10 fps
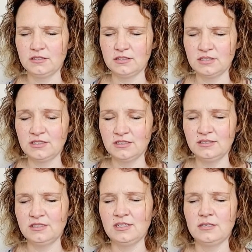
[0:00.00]
in this
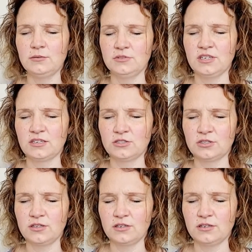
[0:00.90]
scene was
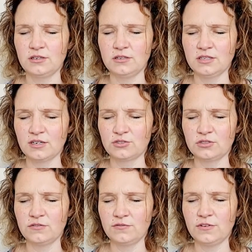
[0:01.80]
actually is
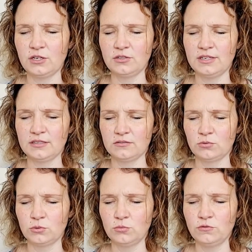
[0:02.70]
actually felt like the
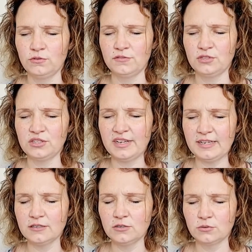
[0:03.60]
removal of a
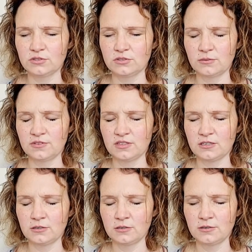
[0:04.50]
leg or something
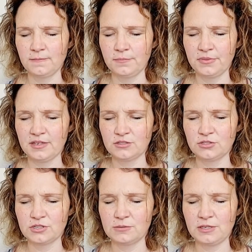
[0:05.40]

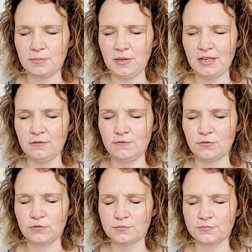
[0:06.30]
extremely
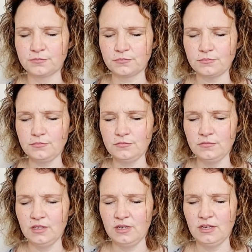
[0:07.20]
painful
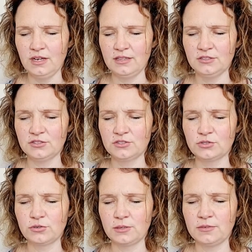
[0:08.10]
and there's a
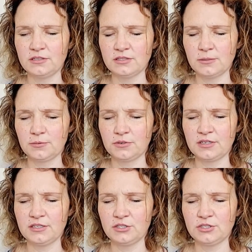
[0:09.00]
screaming
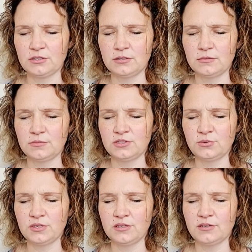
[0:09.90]
separation
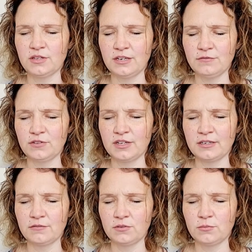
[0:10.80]
between the lifeline
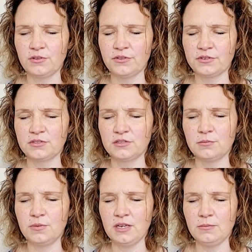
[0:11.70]
of the mother to the
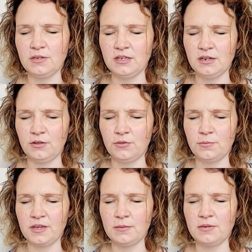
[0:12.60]
baby and now the
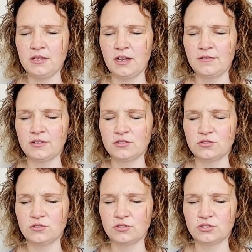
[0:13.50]
baby having to
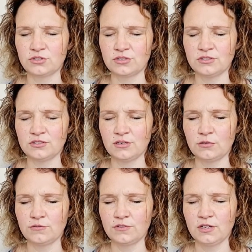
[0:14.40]
nurture
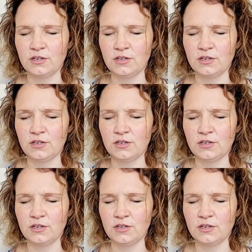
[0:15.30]
itself